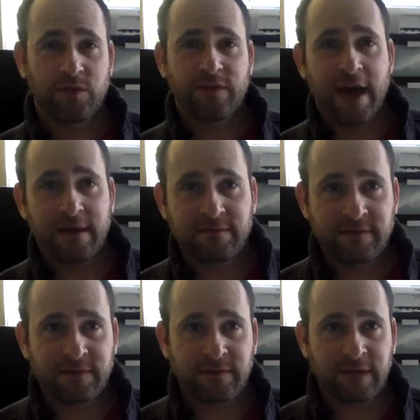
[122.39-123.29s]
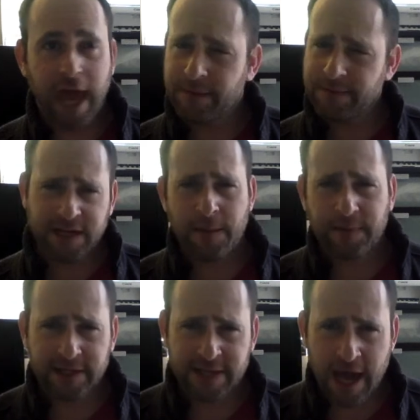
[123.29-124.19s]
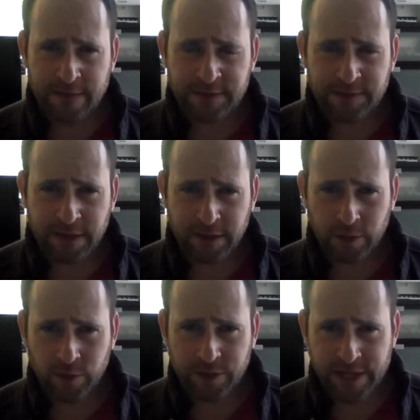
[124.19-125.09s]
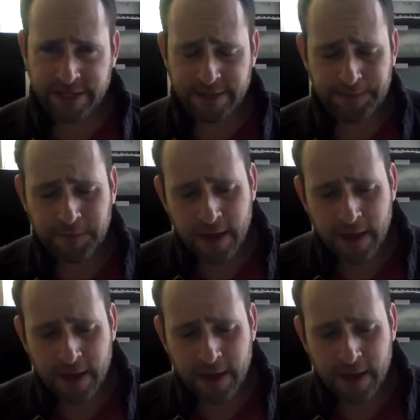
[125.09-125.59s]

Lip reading: we've got camped a couple of times, being a little redundant.